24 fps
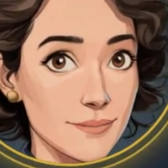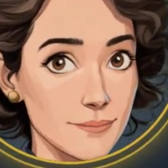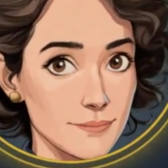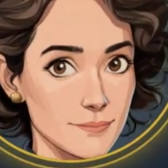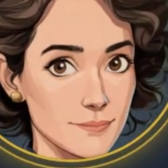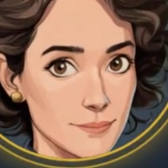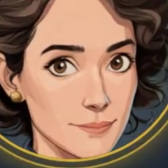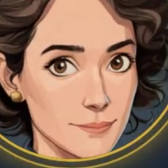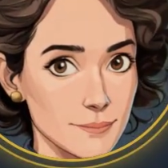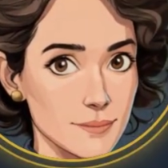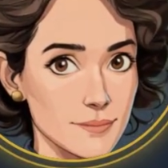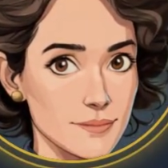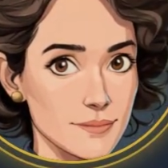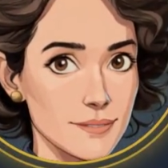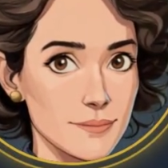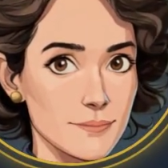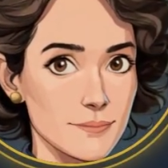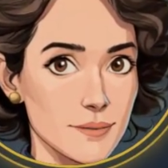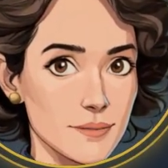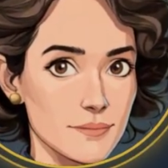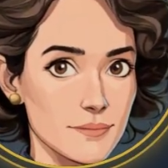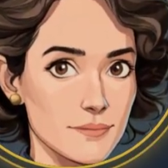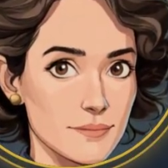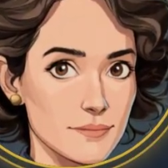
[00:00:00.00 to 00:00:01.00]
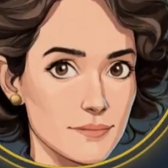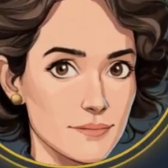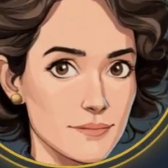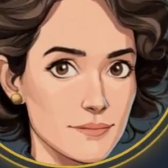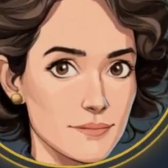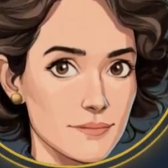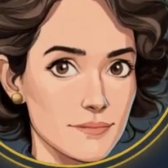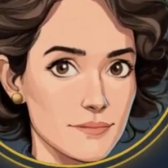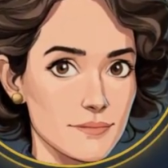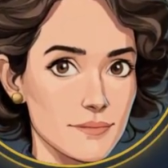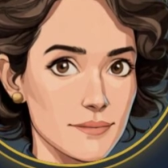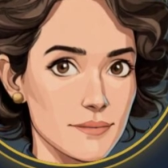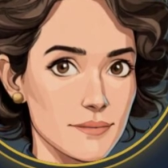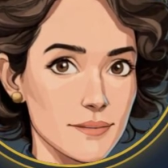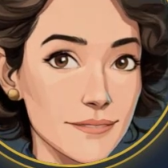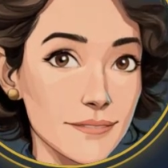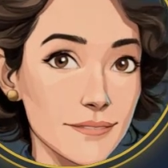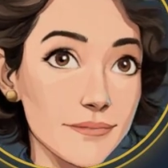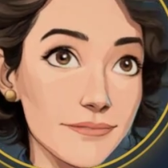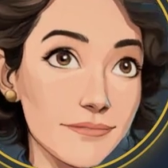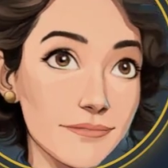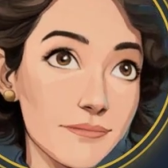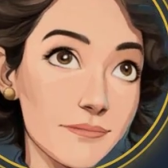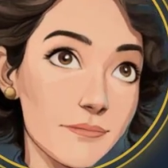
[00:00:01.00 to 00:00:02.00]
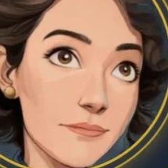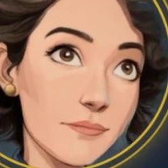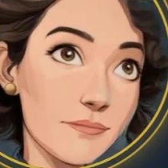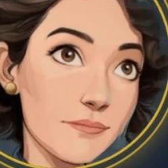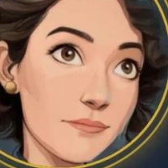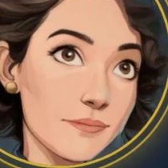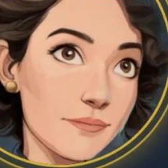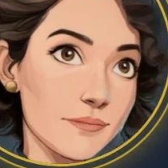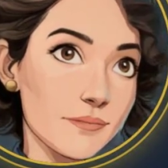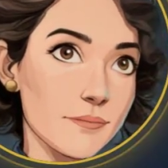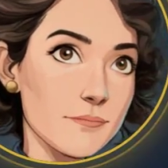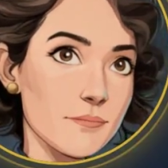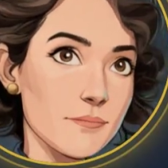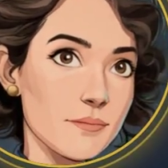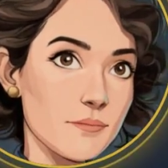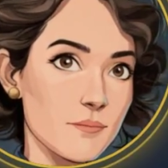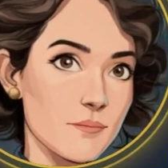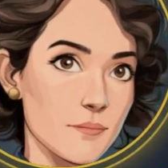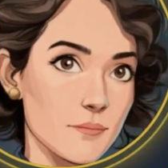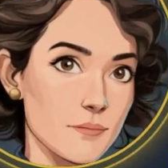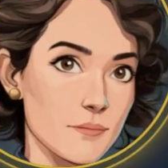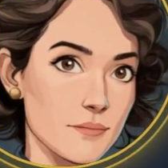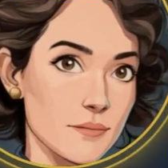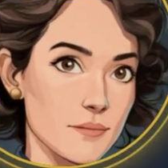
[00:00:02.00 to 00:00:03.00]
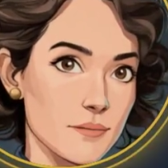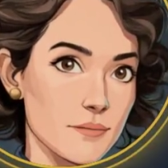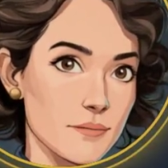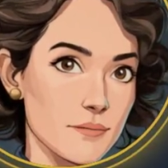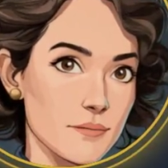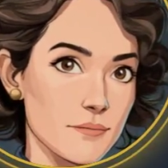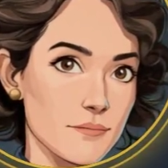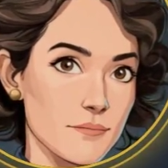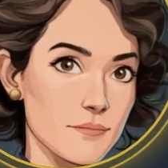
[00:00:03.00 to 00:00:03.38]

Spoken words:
They scale automatically, no manual intervention needed.